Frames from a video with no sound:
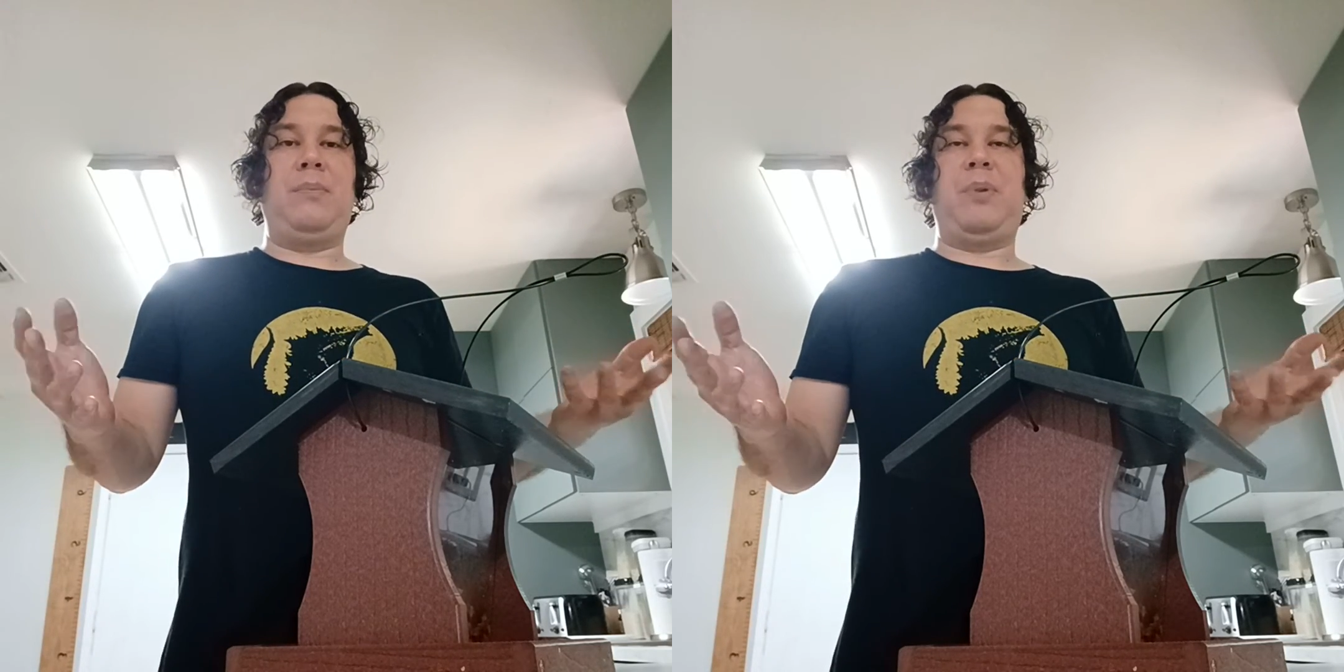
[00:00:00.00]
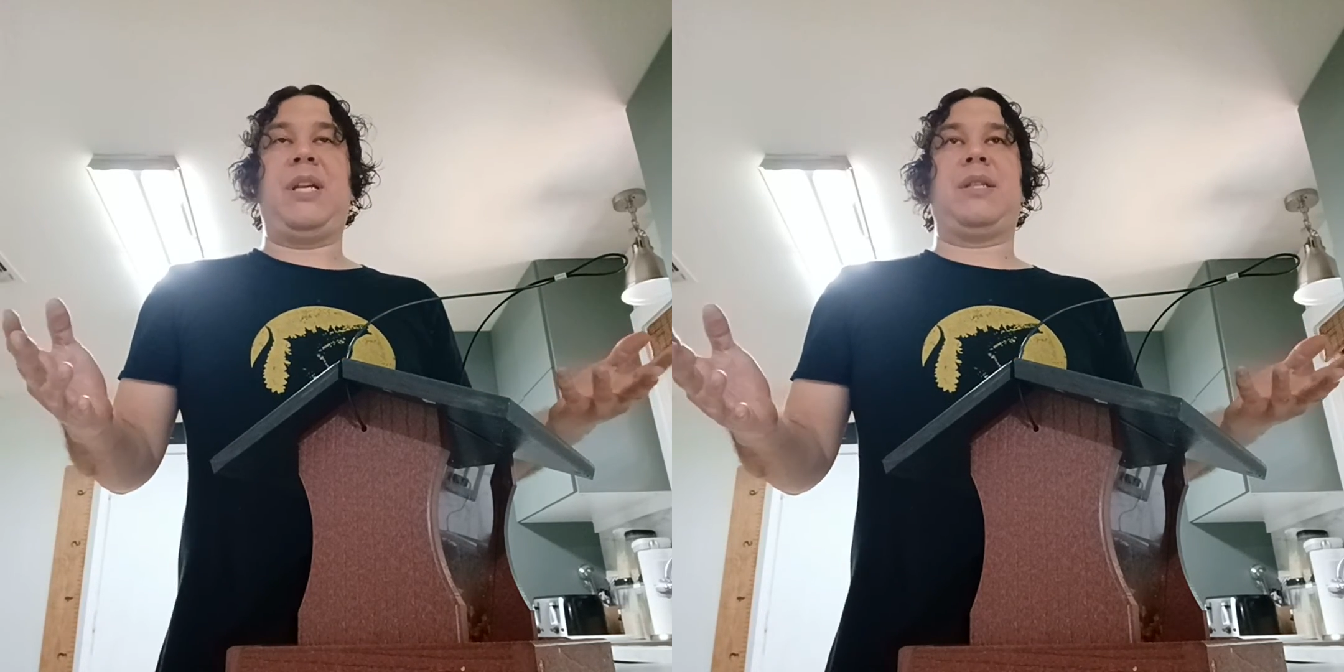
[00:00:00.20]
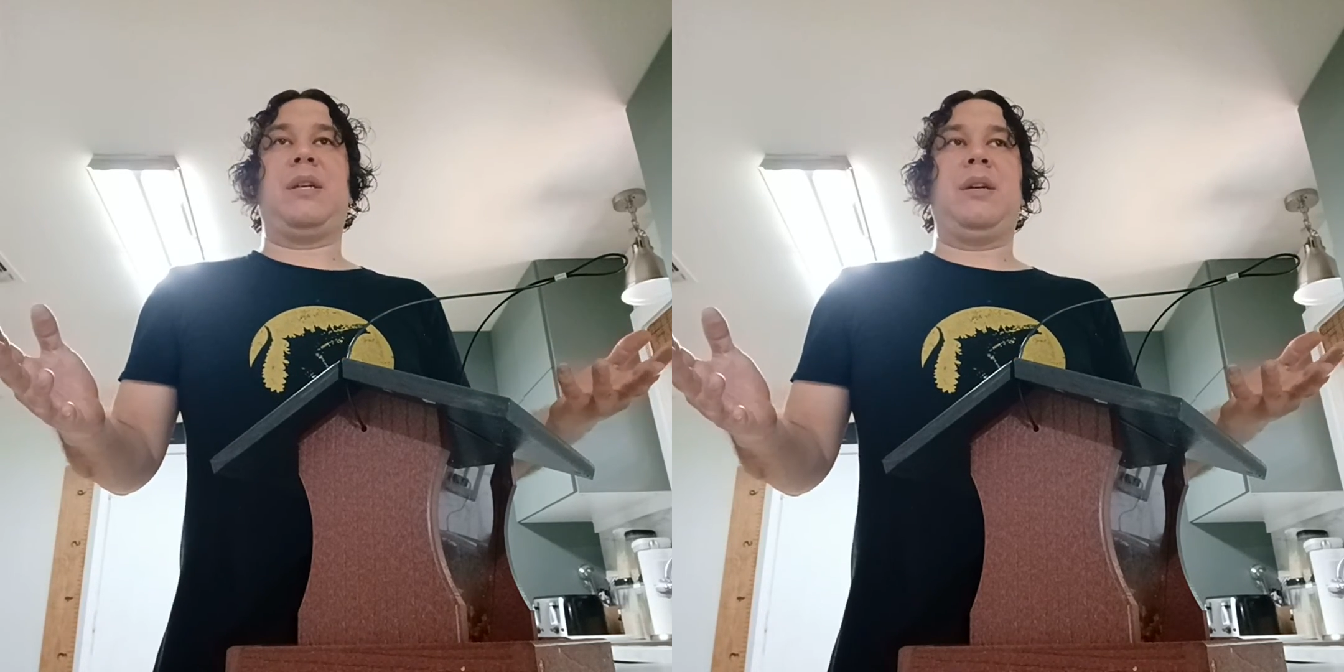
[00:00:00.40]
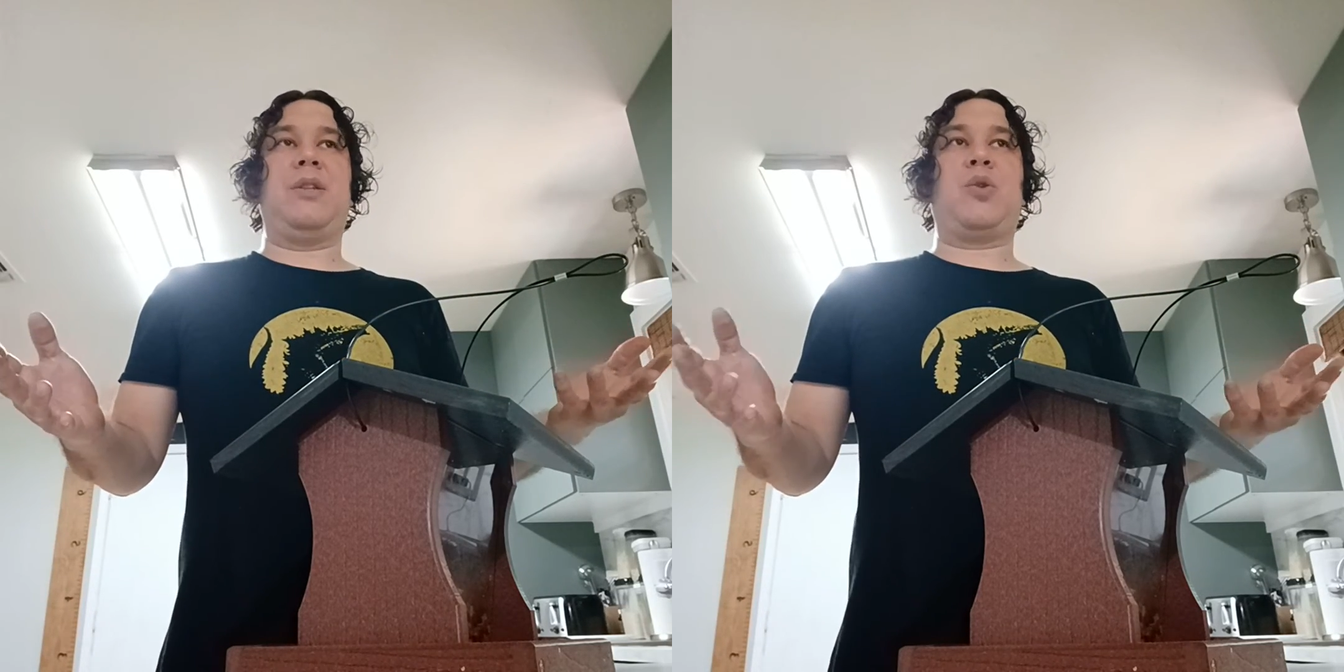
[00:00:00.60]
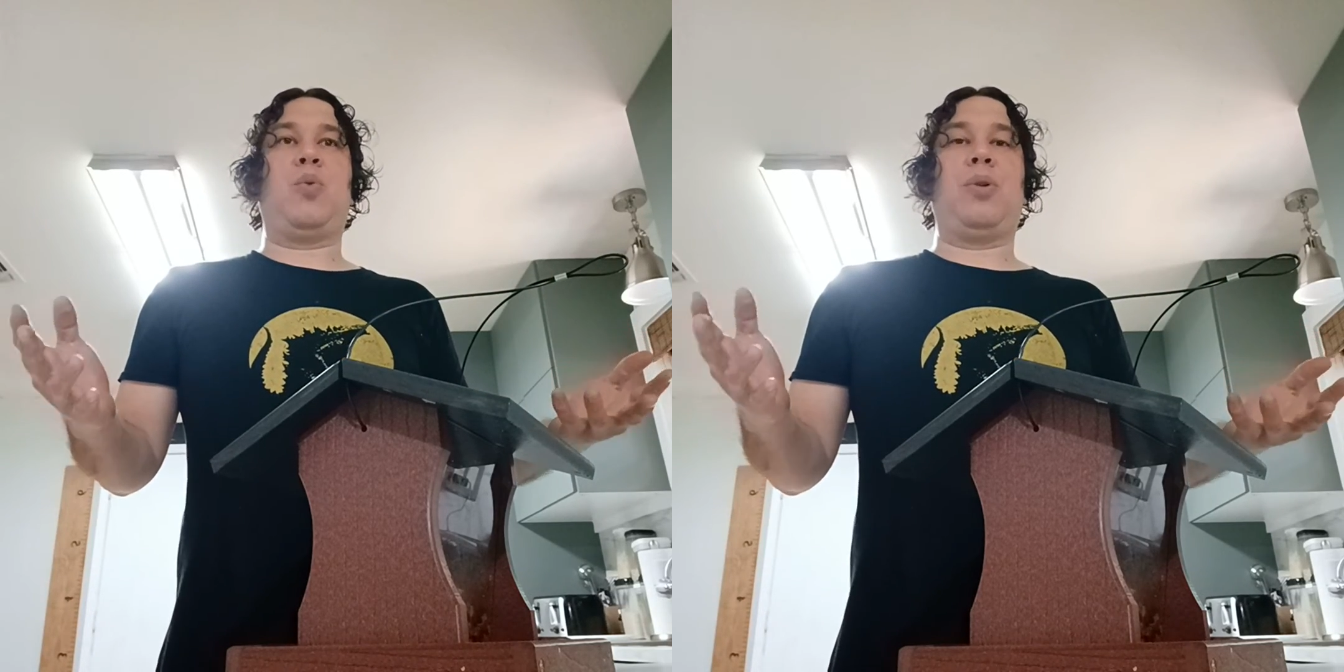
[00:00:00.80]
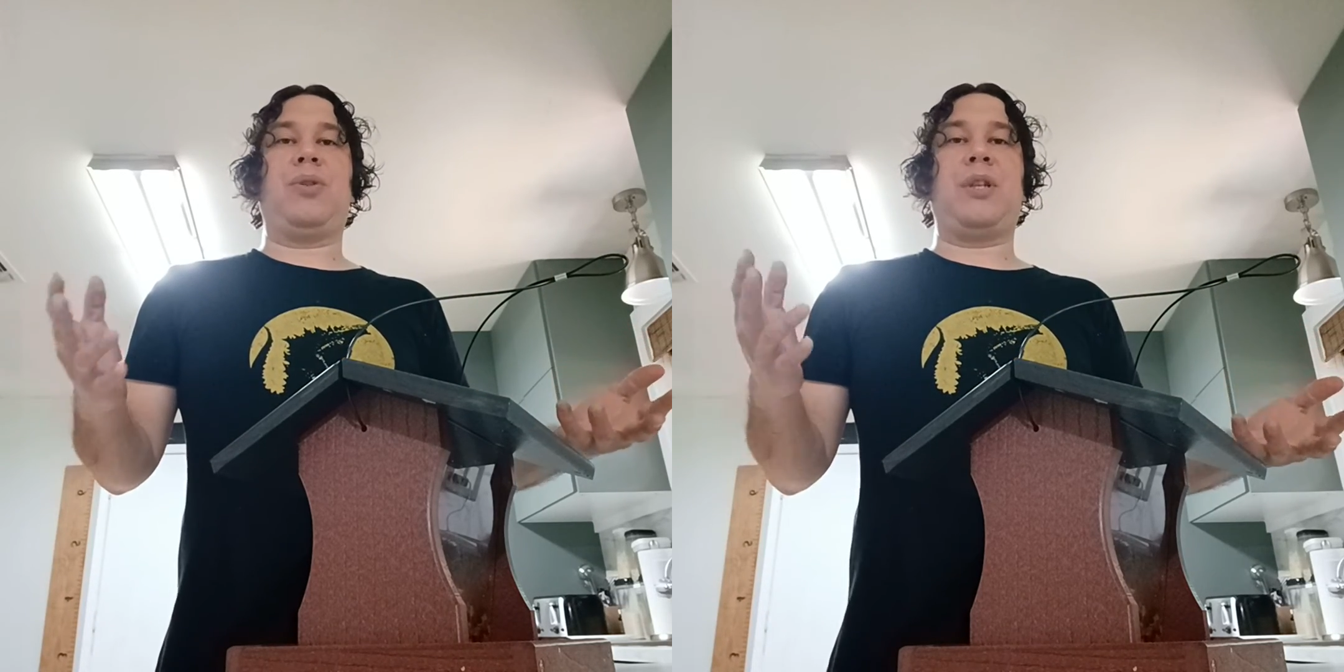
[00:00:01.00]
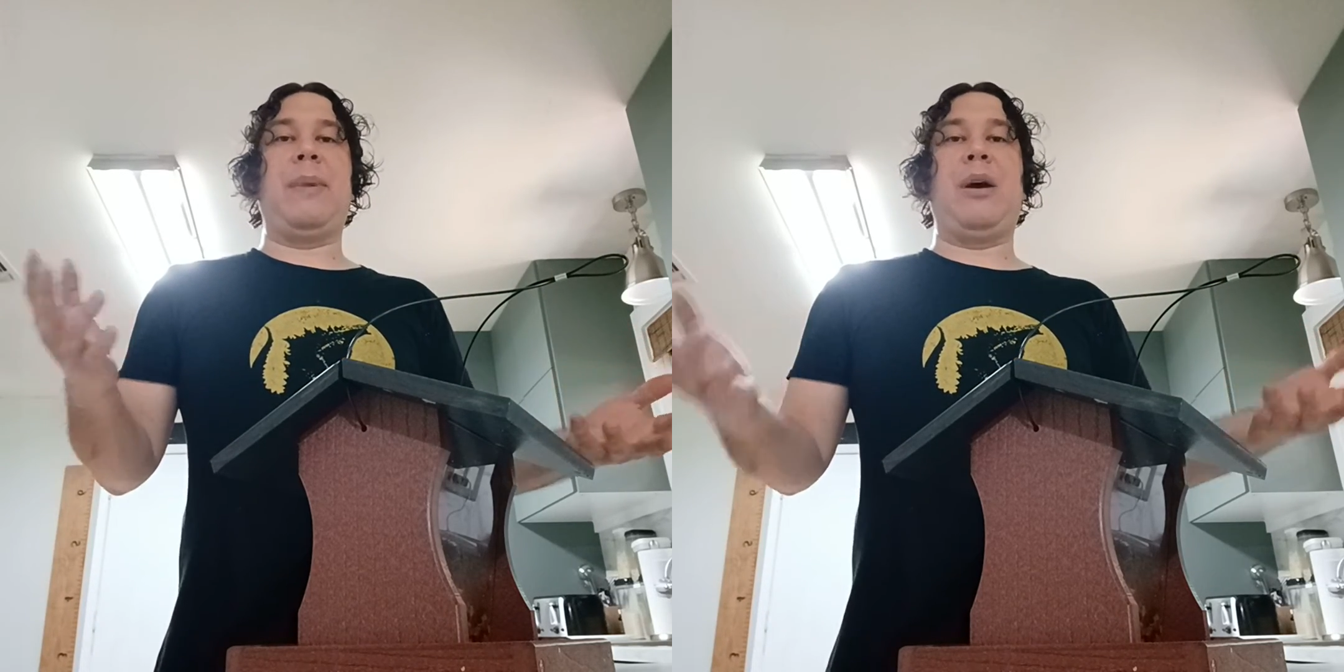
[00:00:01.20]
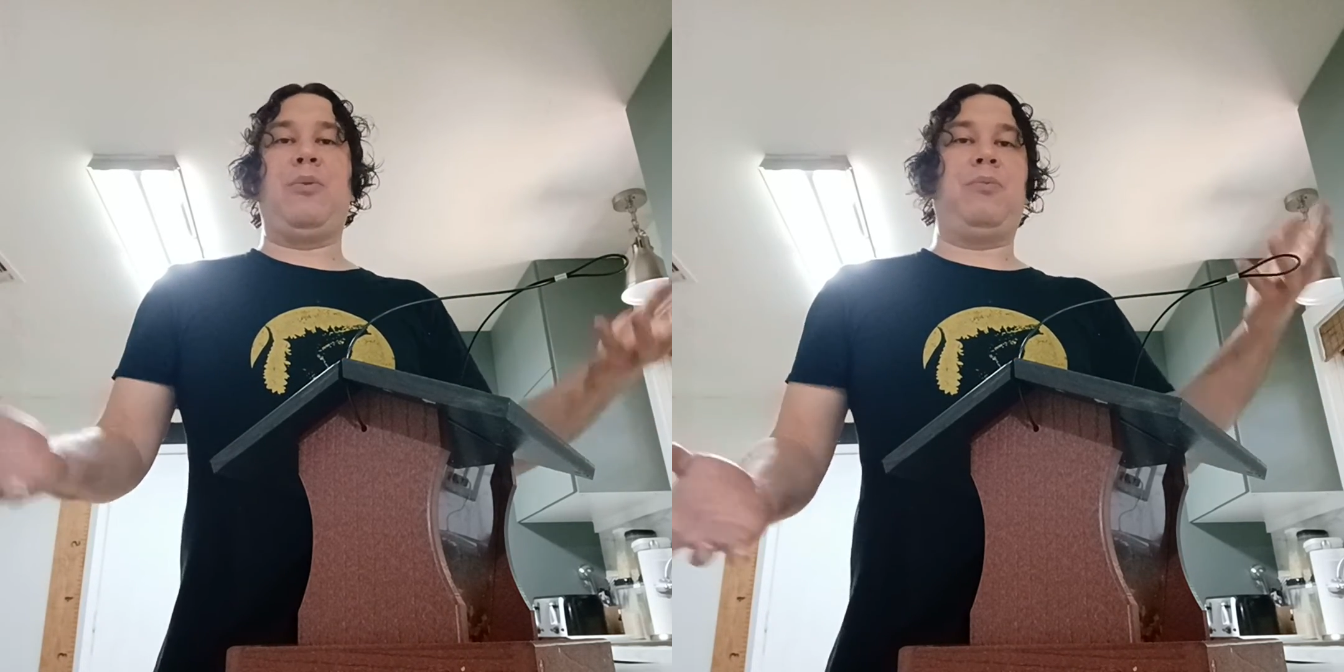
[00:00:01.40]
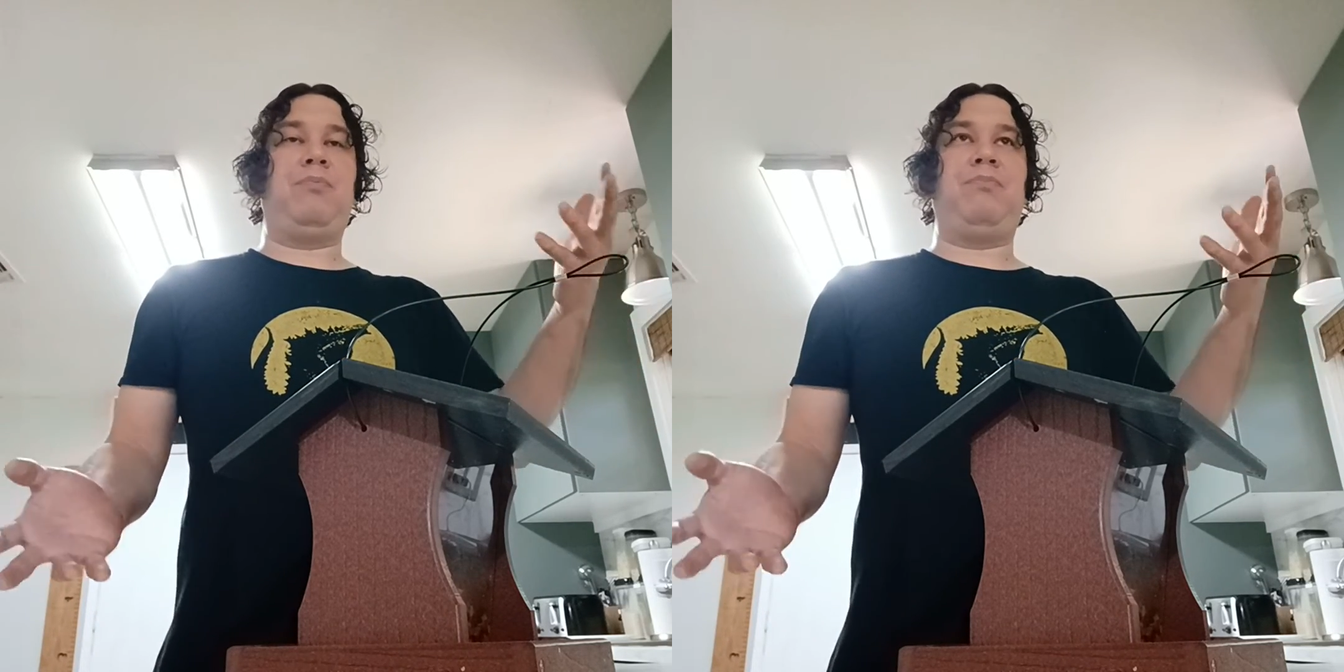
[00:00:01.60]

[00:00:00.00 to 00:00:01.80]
because a squirrel somehow